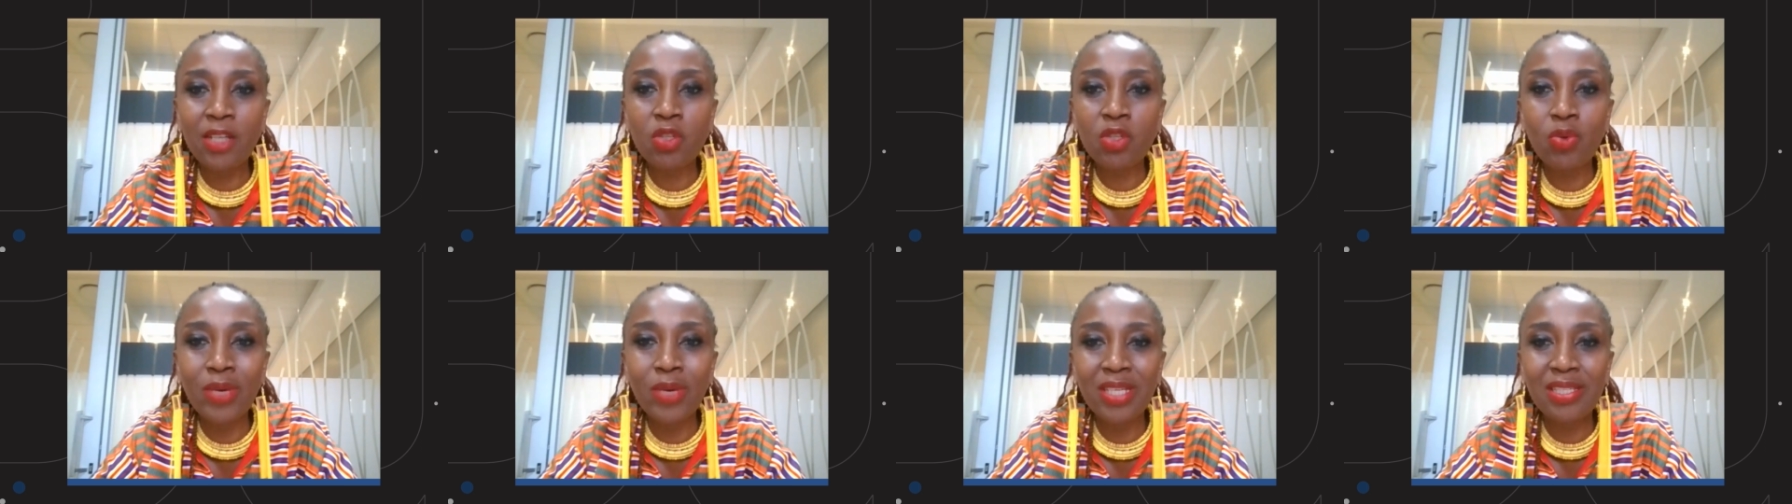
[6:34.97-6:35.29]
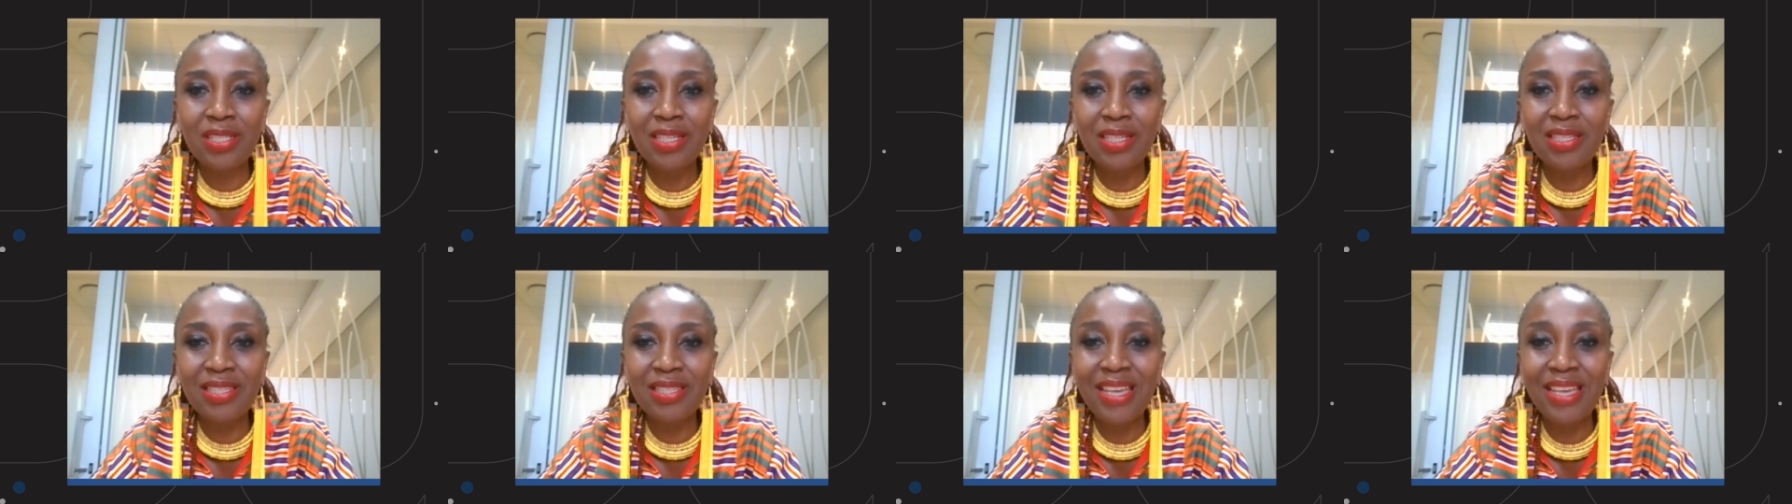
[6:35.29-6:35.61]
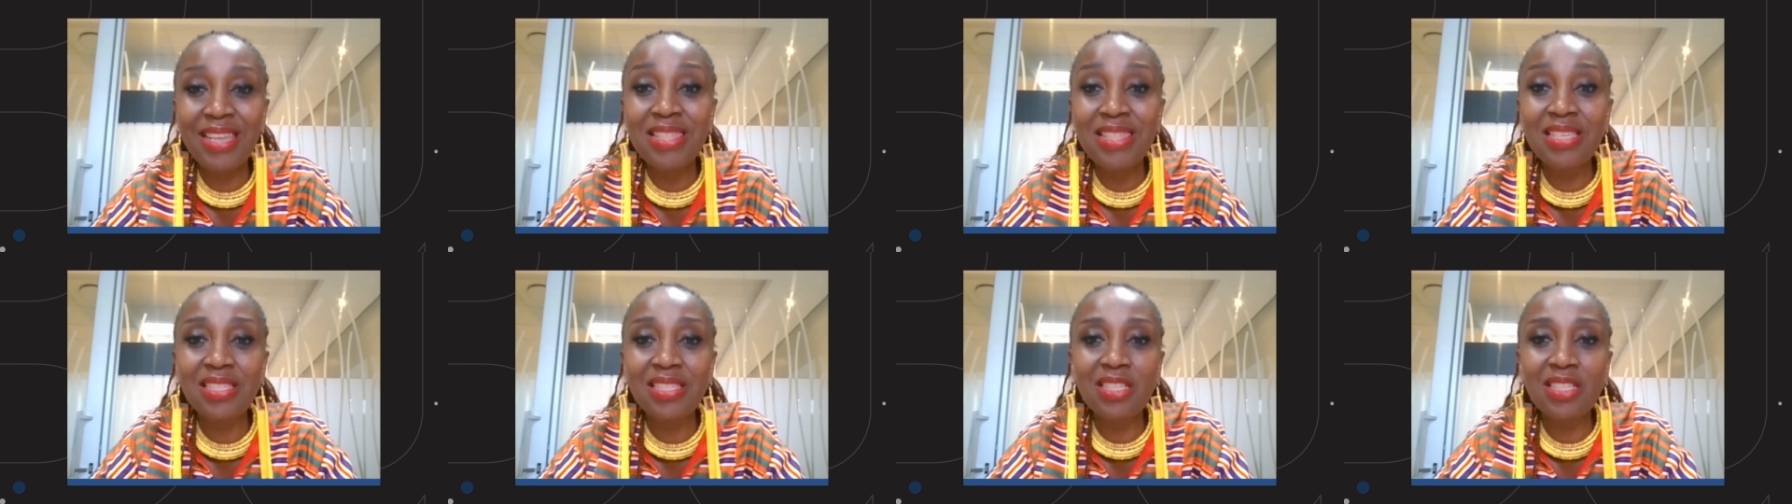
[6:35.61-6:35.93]
to us and say,
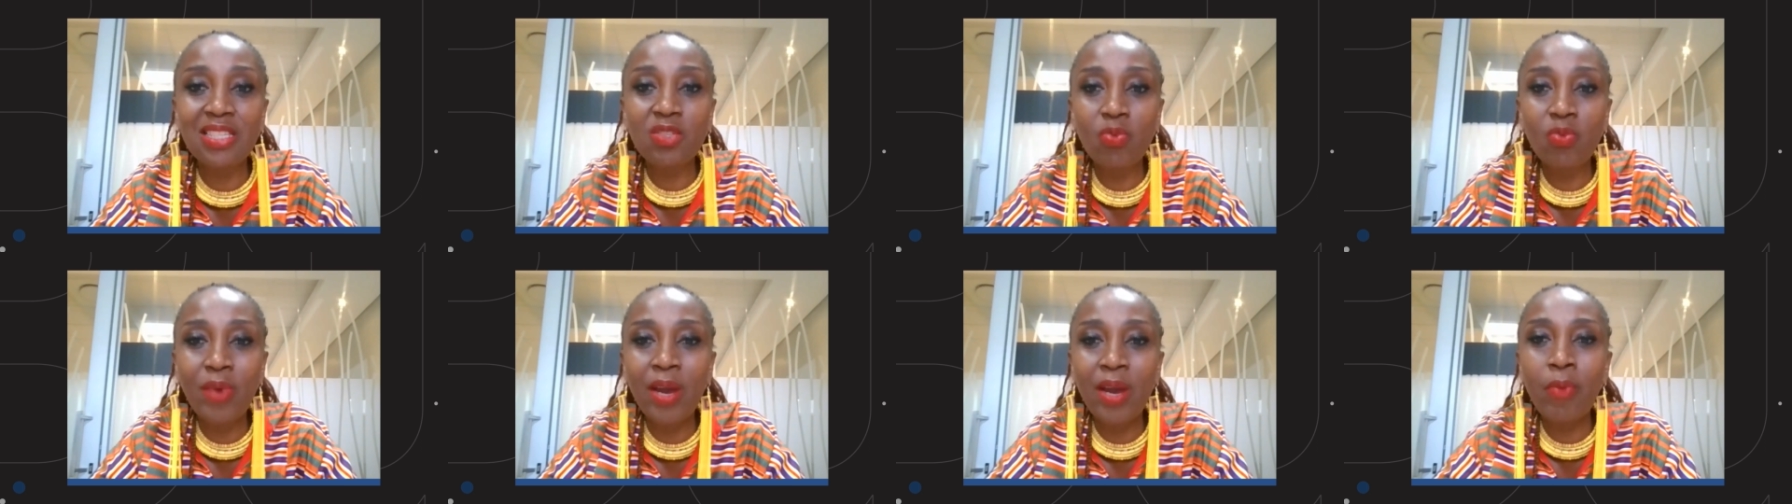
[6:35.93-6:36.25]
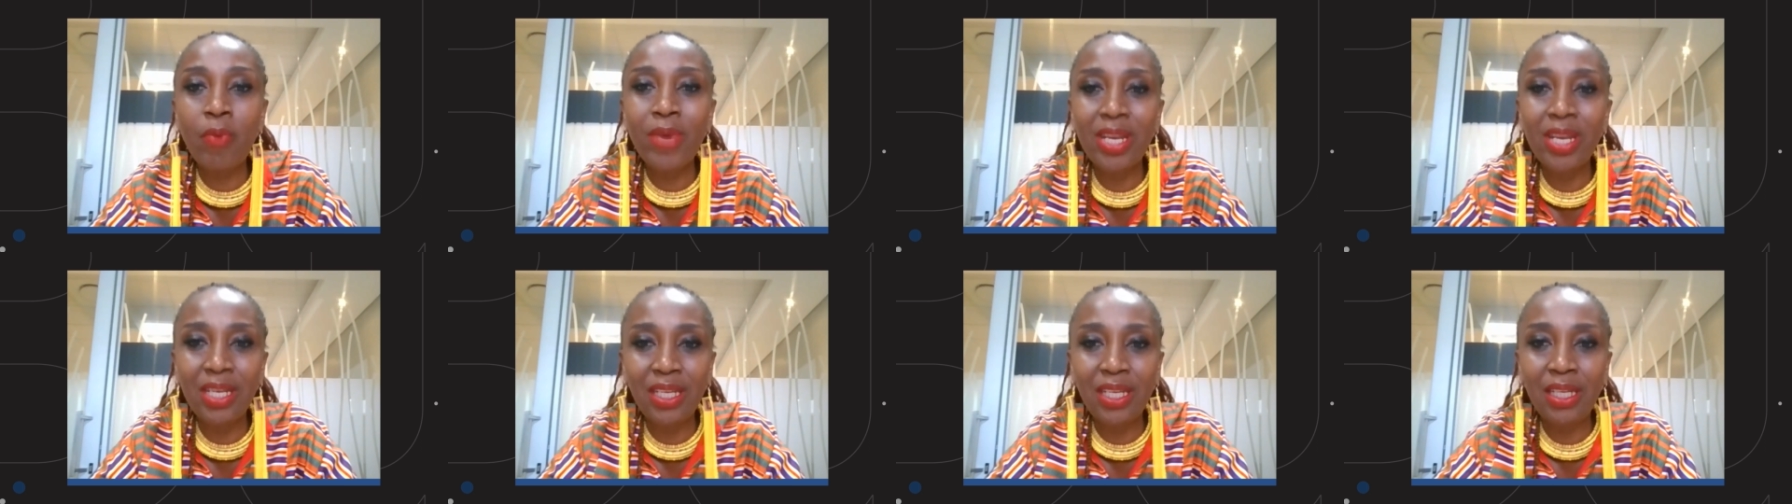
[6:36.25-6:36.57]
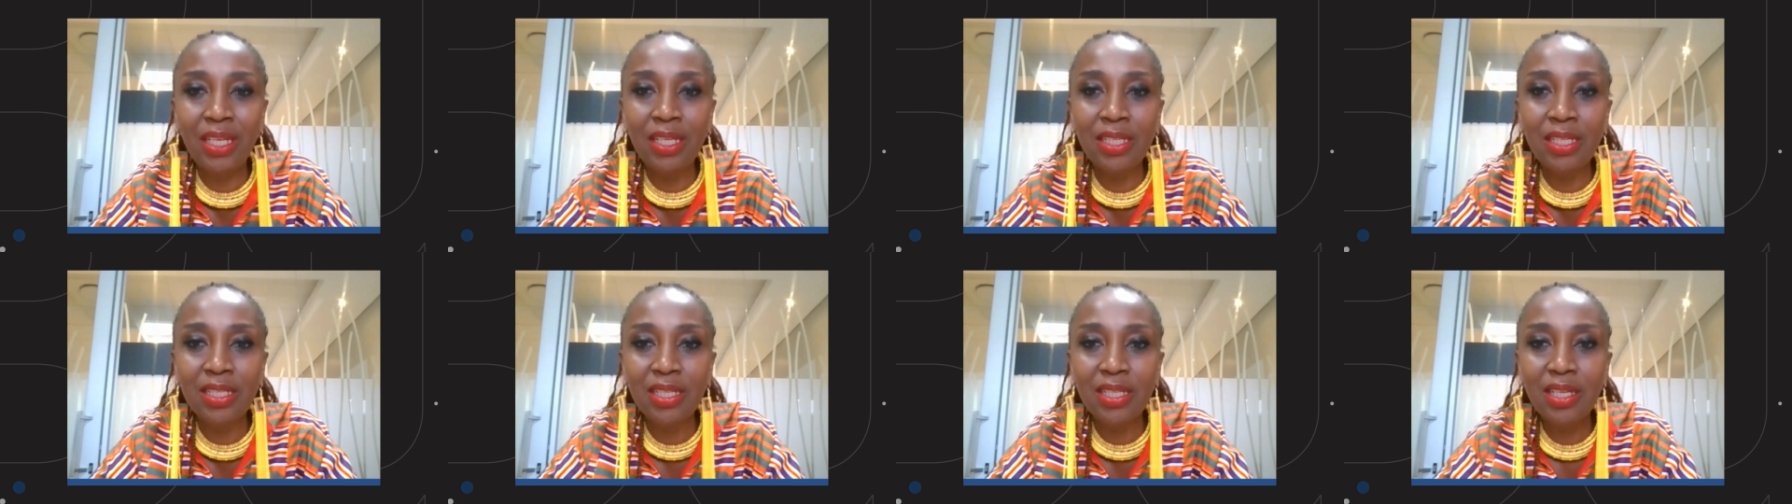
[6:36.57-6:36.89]
this is where we
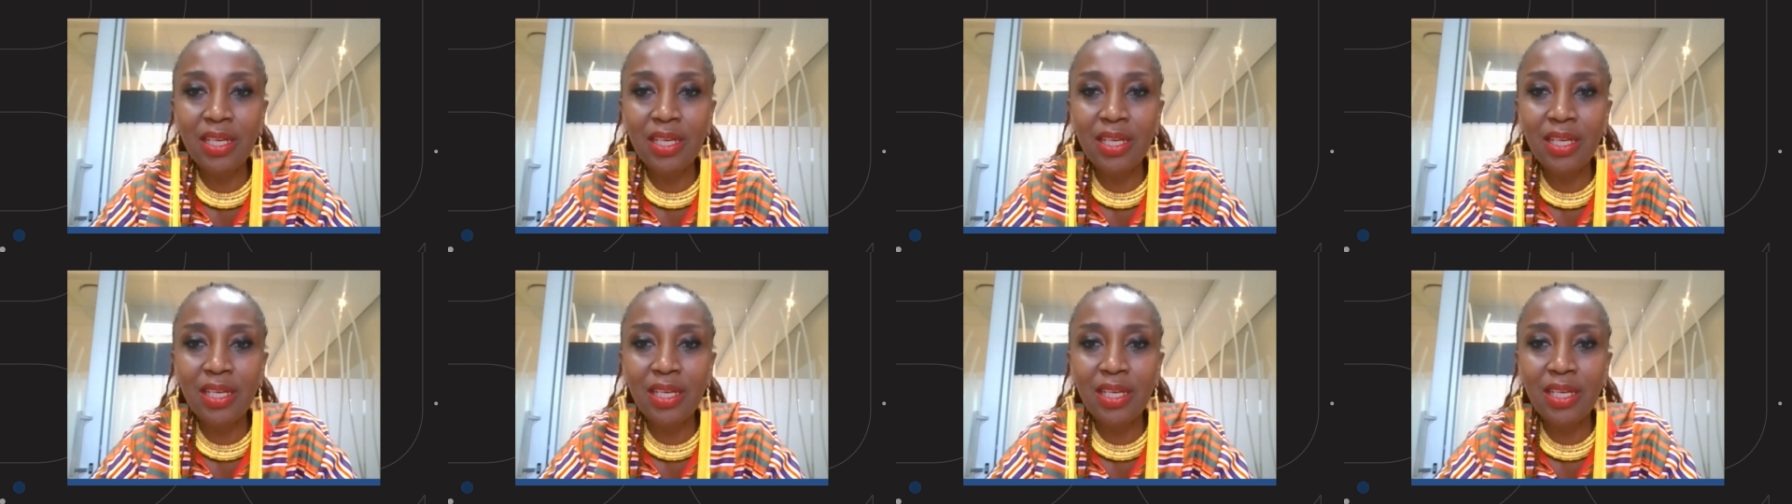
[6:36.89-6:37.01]
need